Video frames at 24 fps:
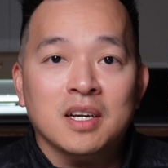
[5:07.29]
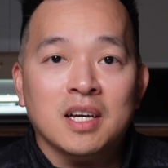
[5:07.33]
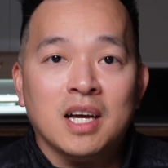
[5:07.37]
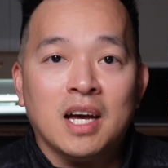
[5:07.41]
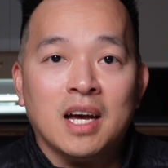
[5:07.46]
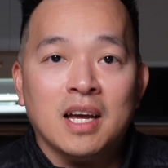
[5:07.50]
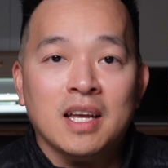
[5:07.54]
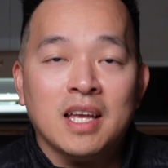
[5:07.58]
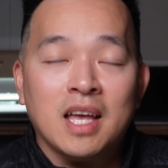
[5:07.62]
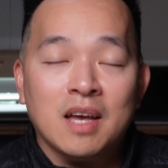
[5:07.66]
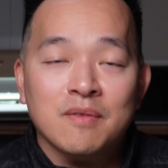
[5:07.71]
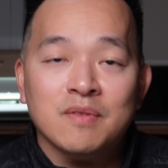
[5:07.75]

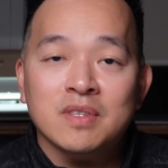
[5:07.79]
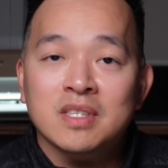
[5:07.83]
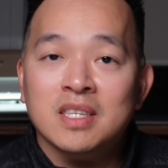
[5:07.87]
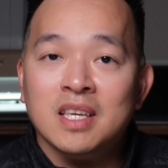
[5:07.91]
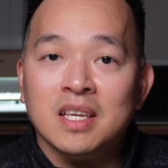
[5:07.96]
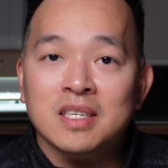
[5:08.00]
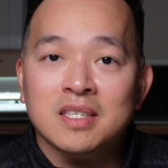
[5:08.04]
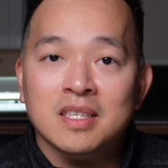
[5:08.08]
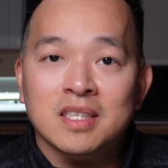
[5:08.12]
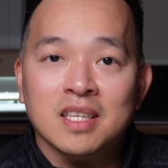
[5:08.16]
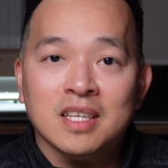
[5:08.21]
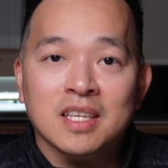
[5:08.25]
I haven't
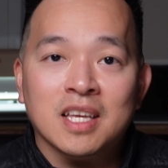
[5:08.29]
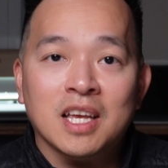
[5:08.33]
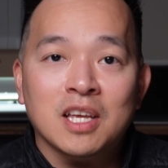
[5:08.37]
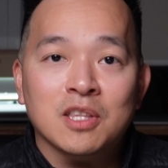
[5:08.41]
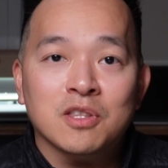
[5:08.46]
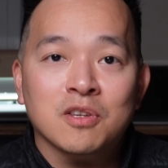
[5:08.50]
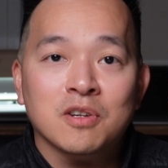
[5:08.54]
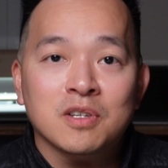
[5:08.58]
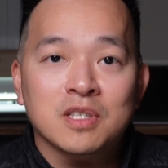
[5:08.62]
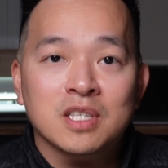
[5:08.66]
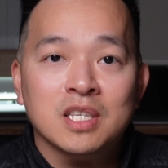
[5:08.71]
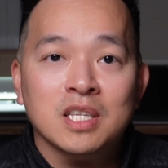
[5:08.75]
tested the
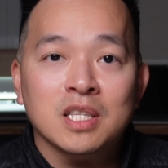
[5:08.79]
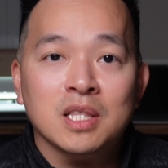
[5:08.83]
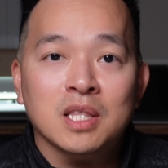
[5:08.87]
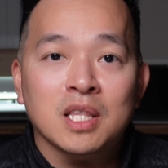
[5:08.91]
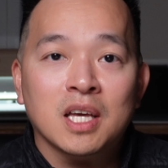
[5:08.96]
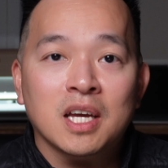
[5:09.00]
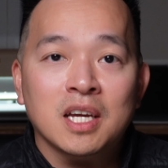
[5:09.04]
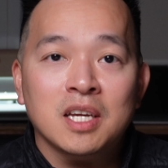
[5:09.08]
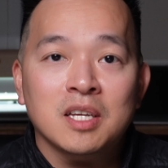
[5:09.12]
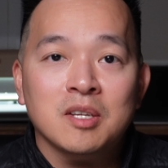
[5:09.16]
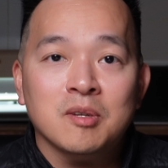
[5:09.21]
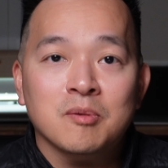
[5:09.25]
K13
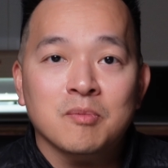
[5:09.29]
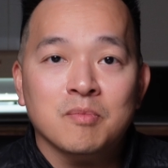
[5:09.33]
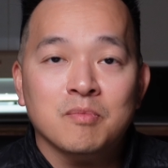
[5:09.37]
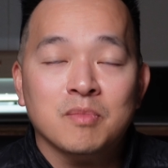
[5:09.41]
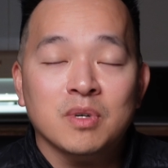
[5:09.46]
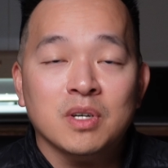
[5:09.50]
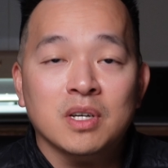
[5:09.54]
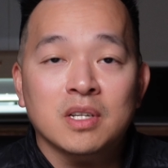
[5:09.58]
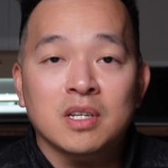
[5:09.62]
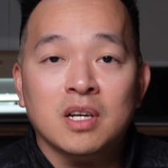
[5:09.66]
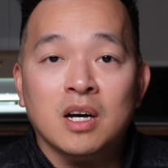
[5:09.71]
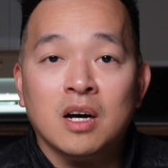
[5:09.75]
Lite,
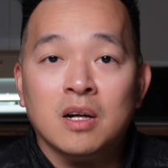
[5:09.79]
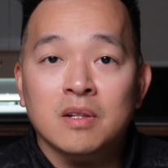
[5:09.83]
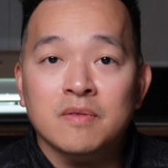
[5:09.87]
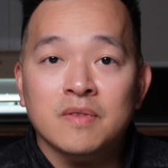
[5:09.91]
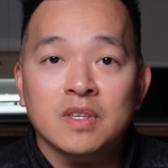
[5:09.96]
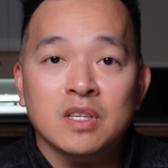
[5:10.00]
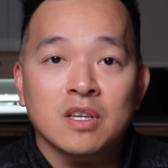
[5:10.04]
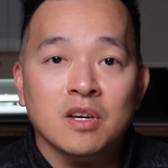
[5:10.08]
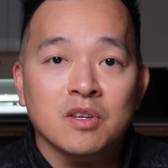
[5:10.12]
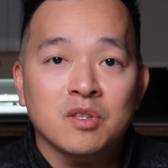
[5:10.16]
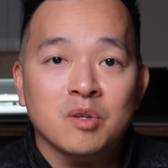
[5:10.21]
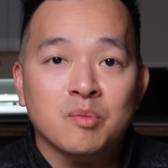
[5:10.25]
but all
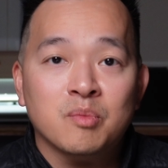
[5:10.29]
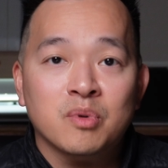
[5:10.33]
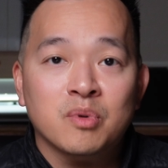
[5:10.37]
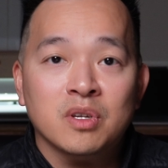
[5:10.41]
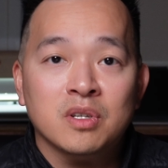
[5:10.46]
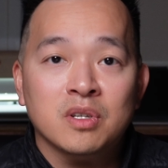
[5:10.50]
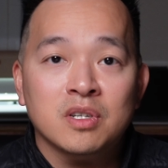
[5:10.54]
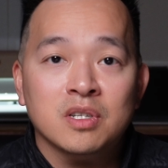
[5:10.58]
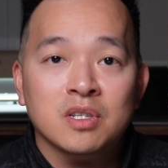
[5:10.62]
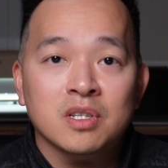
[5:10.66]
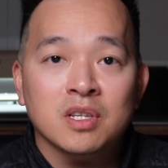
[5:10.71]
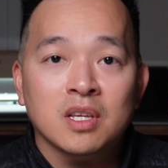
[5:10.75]
the other
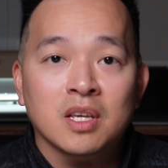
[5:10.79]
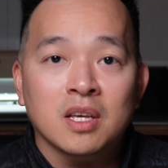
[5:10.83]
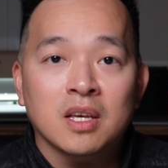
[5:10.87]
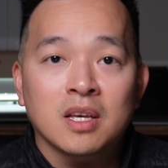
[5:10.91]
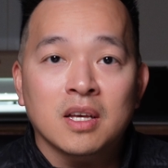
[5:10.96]
printers,